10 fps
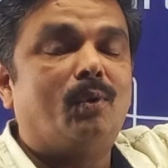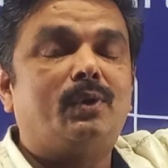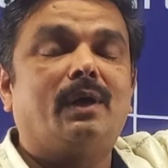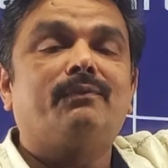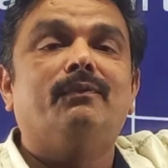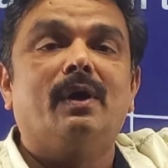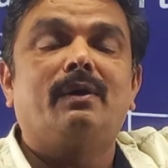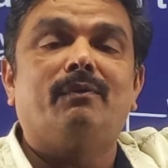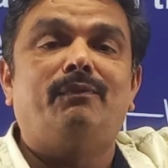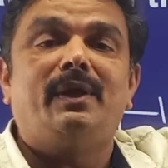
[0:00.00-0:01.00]
amount of
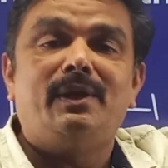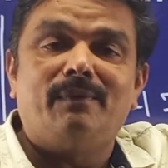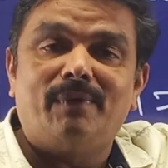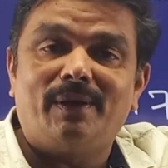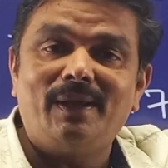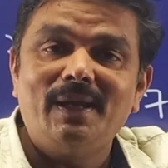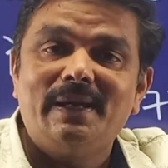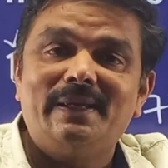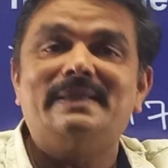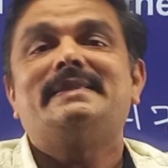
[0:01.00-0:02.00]
work very, very
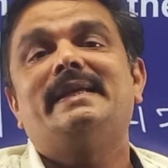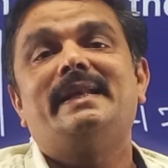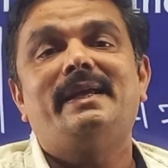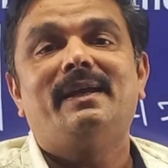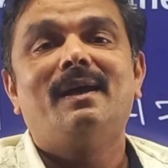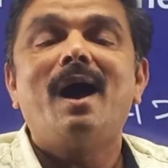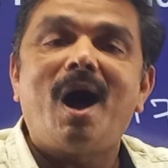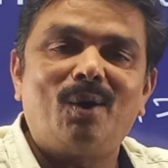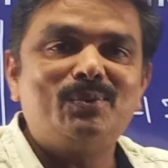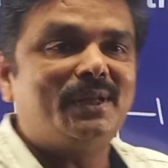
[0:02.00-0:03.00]
easily.
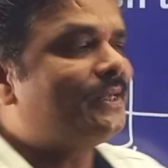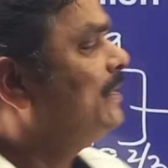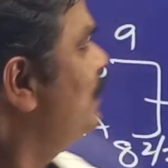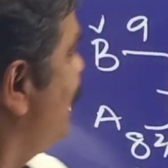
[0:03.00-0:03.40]
How that is?